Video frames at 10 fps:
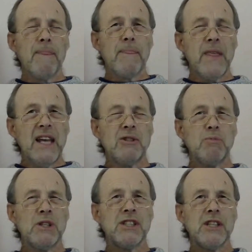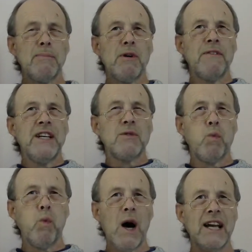these were some of his
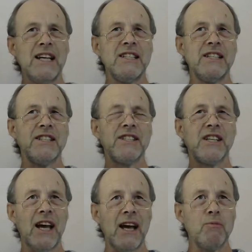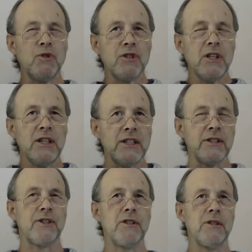wisest
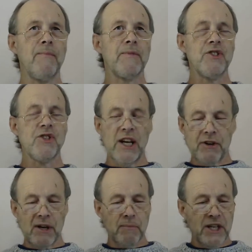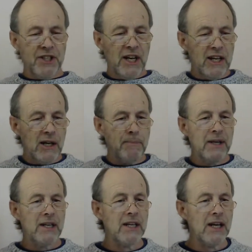counselors. Shadrach, Meshach, and
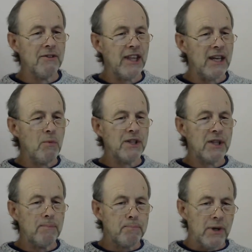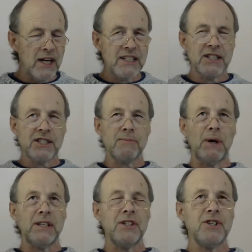Abednego, they were the brightest
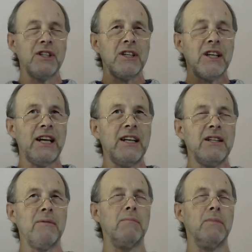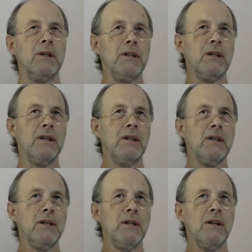bunch in the kingdom.
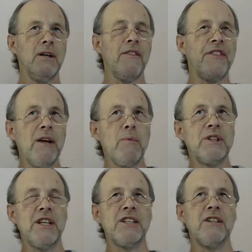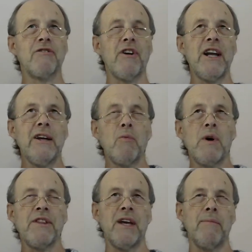And they were disagreeing
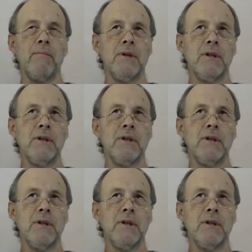with him.